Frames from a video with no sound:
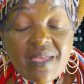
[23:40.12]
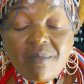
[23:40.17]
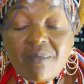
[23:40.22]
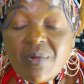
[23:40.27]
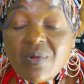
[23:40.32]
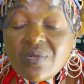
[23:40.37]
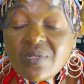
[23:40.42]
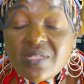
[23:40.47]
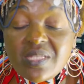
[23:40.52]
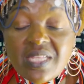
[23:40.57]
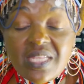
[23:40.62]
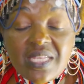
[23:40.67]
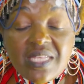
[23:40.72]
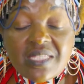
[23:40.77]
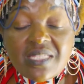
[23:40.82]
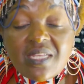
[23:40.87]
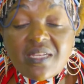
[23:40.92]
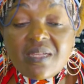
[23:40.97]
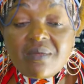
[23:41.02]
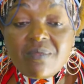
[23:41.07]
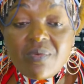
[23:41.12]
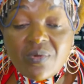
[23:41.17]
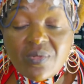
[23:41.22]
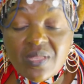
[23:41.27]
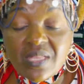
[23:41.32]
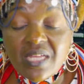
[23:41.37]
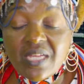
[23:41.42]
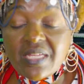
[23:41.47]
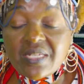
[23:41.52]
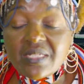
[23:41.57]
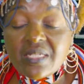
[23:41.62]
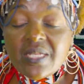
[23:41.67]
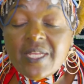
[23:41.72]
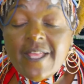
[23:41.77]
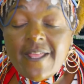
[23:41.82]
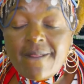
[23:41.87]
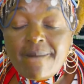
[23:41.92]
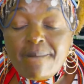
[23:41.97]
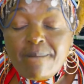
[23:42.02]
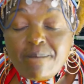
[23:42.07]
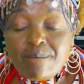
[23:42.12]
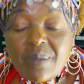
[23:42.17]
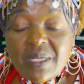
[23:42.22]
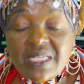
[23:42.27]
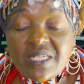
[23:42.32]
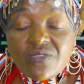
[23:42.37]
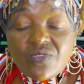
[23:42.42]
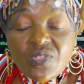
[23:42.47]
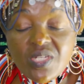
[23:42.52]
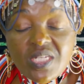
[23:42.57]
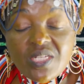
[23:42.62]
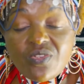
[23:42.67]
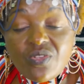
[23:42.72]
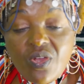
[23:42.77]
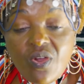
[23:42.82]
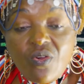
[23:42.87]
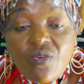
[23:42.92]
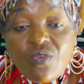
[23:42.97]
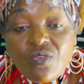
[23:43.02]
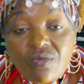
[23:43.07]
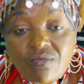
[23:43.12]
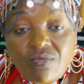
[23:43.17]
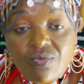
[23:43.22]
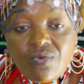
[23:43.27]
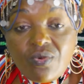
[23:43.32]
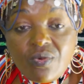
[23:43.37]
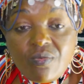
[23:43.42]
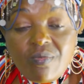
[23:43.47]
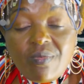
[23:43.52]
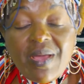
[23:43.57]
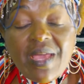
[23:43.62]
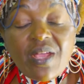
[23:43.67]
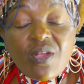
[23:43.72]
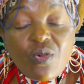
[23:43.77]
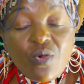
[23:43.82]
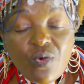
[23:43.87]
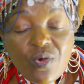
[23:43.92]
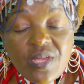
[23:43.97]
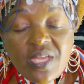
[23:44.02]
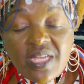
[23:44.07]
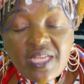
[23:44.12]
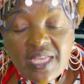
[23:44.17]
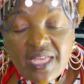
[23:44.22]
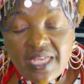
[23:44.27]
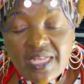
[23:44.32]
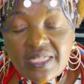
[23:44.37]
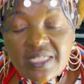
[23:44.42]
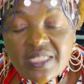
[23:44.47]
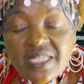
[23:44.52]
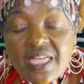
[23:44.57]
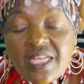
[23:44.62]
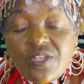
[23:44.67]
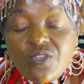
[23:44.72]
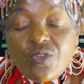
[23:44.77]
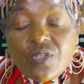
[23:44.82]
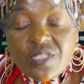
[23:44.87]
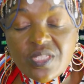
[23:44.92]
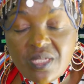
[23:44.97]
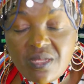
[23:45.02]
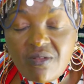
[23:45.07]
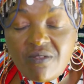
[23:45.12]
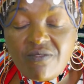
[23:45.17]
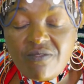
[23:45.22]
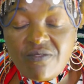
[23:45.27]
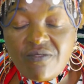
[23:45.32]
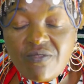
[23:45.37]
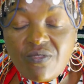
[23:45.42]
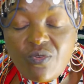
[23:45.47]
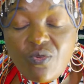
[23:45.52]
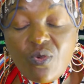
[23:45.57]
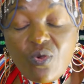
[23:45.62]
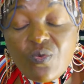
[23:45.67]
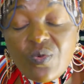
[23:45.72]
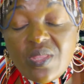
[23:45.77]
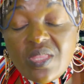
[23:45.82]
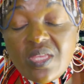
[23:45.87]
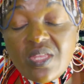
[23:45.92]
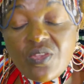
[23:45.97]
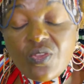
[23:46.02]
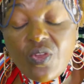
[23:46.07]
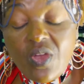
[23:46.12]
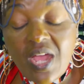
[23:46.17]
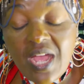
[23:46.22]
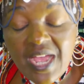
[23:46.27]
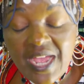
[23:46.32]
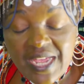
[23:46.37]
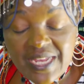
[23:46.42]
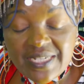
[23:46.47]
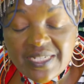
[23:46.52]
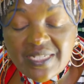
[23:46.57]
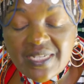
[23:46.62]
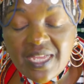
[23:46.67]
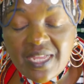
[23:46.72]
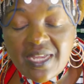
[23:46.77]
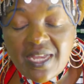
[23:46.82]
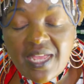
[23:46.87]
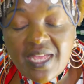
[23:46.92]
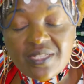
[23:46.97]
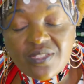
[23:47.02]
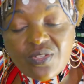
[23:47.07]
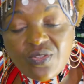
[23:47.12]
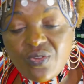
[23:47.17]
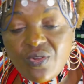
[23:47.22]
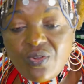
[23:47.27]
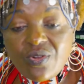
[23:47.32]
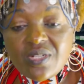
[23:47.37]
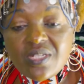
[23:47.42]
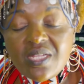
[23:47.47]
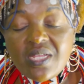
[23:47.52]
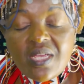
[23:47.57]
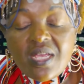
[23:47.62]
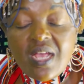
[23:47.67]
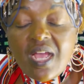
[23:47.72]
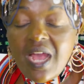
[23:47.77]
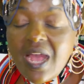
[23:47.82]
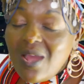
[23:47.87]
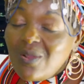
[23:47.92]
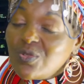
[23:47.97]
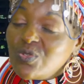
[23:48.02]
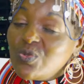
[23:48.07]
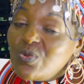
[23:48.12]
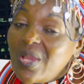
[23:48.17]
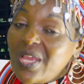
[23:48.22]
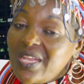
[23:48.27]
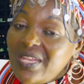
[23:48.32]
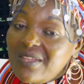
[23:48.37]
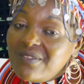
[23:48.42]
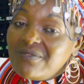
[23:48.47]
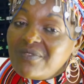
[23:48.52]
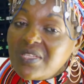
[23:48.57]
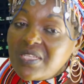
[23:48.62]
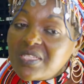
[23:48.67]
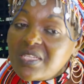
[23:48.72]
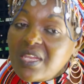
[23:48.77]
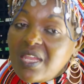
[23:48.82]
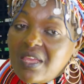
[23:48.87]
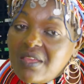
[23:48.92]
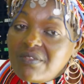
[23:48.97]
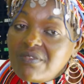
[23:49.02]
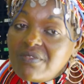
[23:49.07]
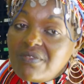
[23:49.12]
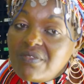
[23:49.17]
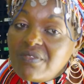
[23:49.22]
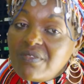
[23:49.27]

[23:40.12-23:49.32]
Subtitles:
about this and about that. But read your own book by going inside yourself. Go within your heart and ask God, how do I live this life?